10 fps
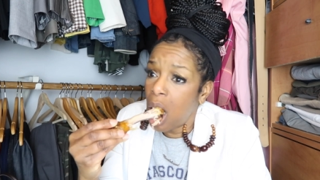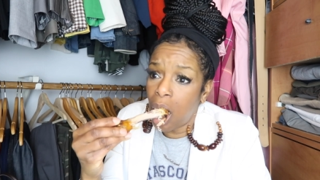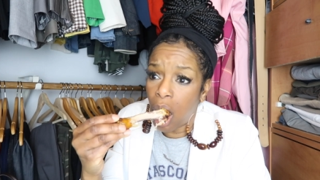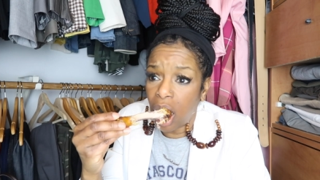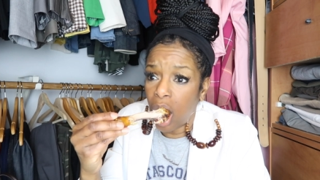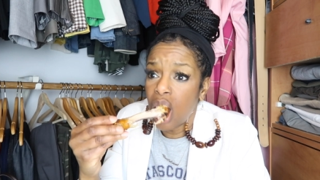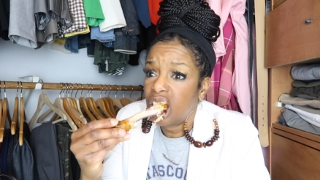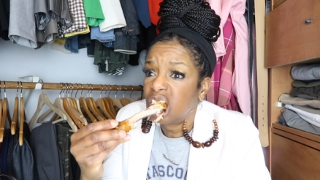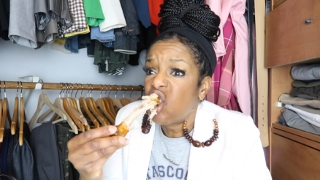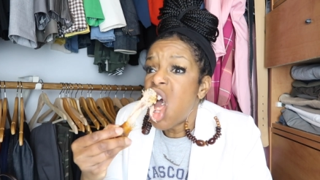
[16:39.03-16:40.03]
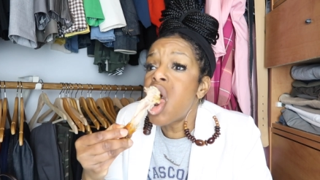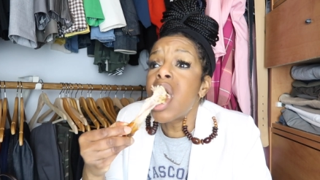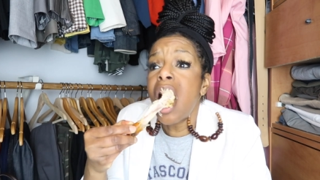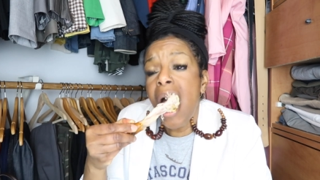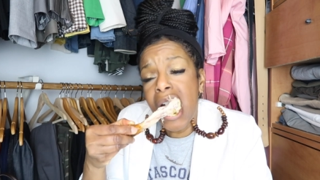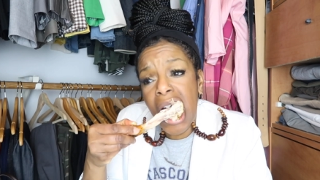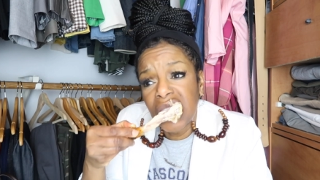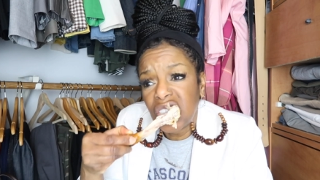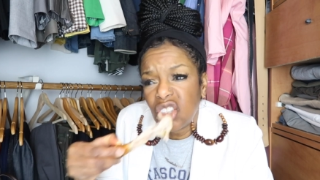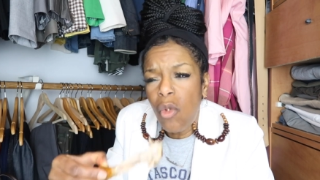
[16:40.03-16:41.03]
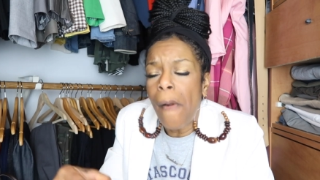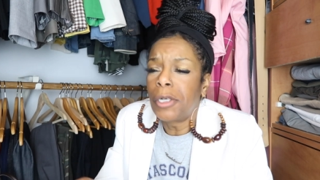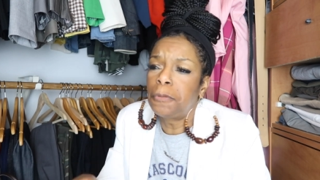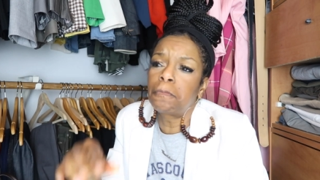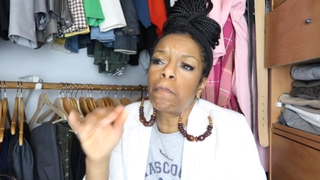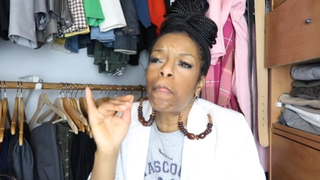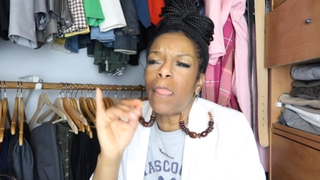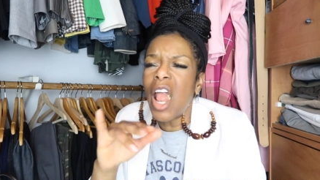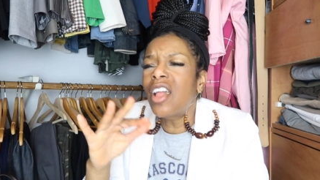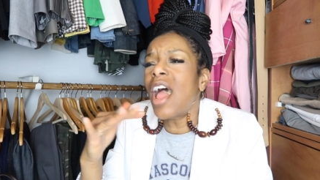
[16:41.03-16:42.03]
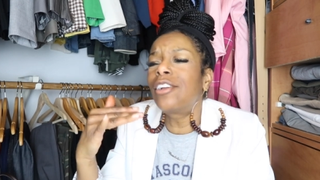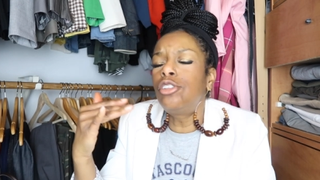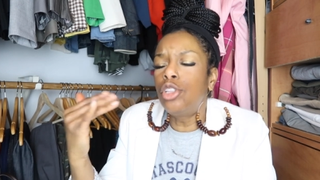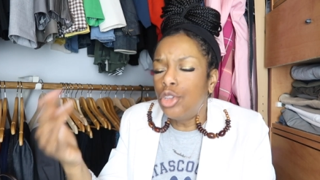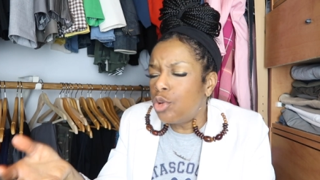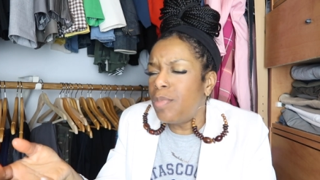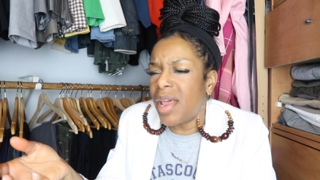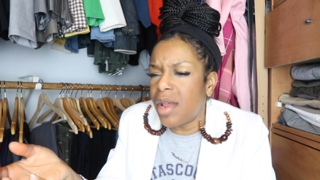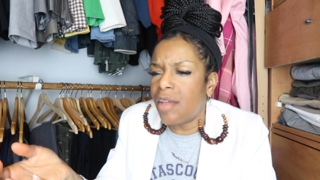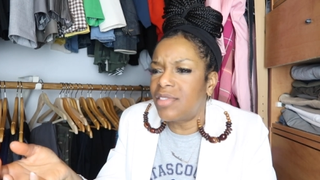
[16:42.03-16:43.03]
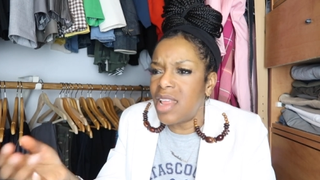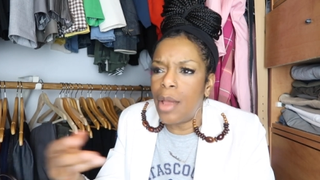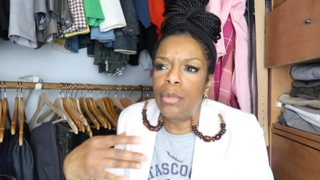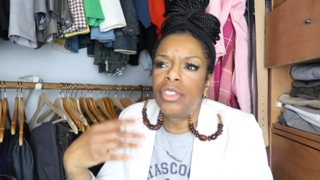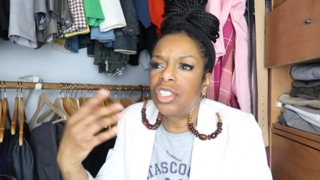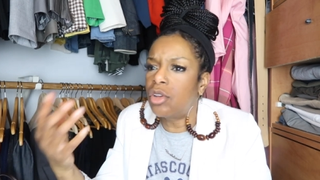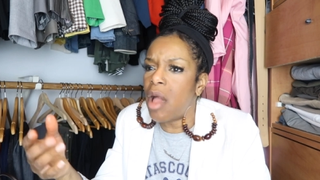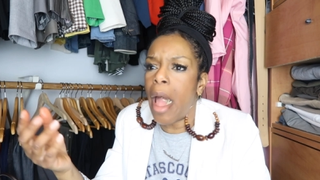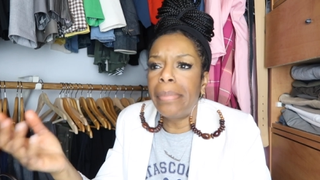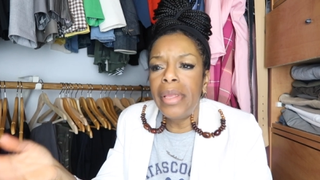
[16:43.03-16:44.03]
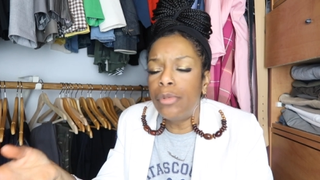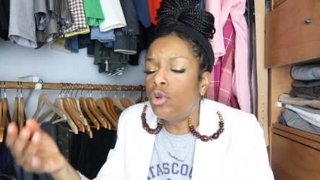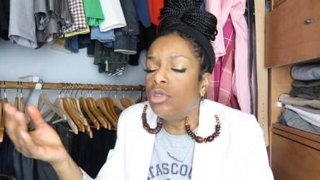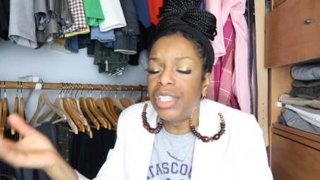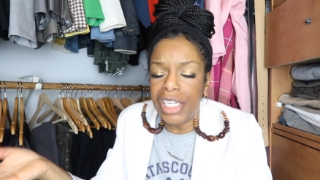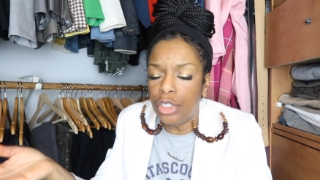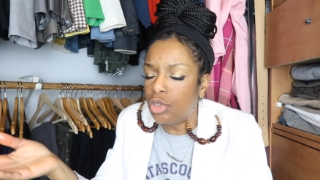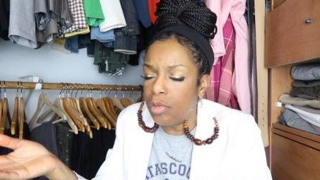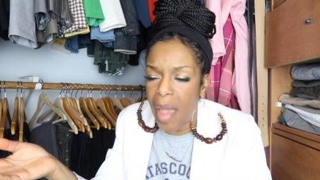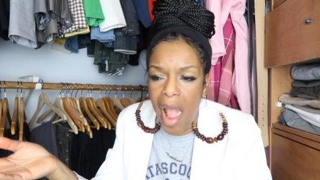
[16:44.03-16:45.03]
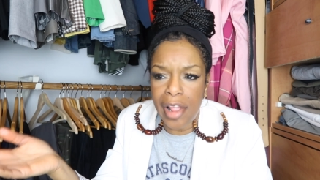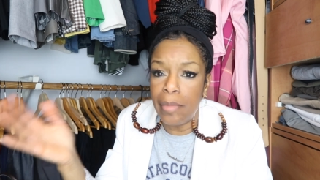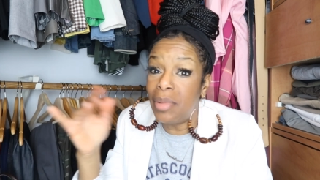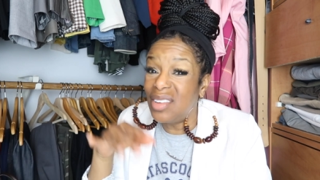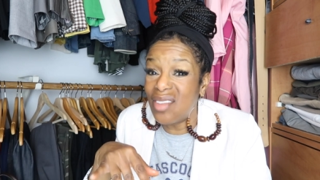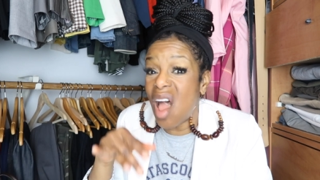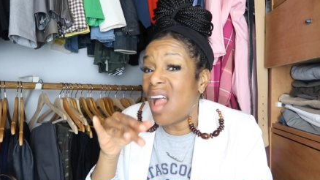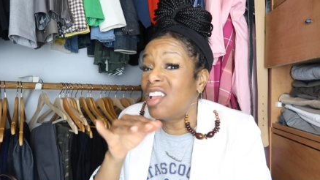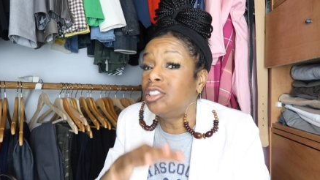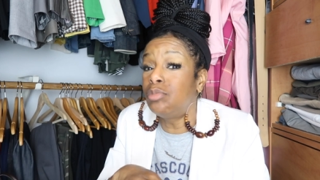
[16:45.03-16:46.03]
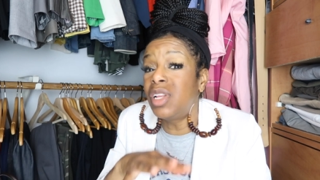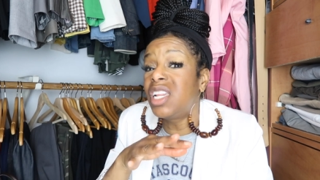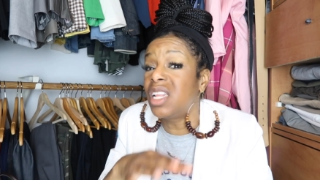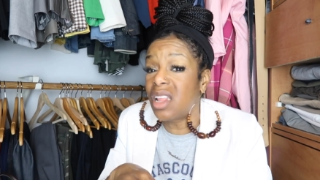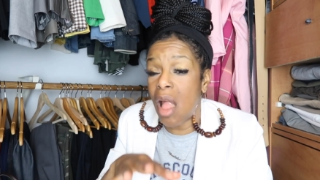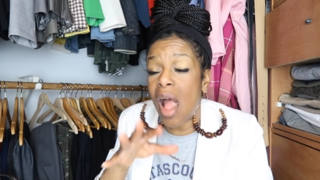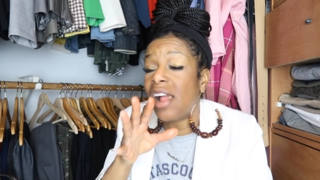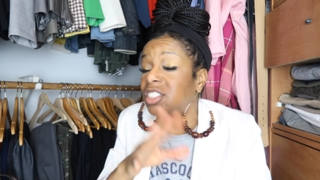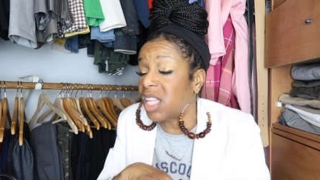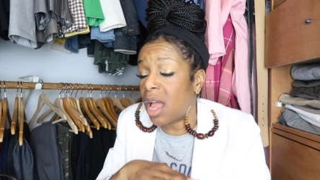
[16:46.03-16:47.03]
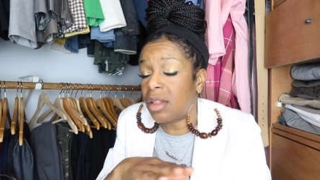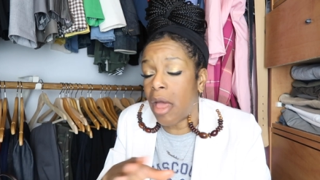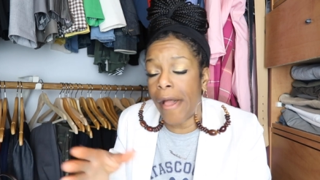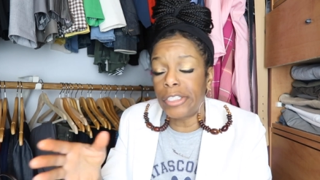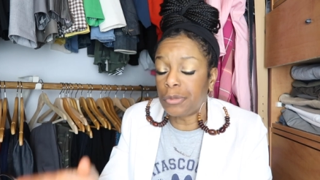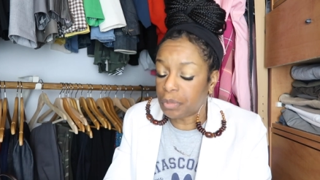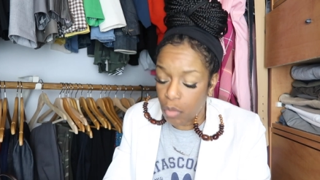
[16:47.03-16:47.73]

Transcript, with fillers: How was your And eh, it got a little better after that. We still have people who didn't do the packet, but not as many as that class.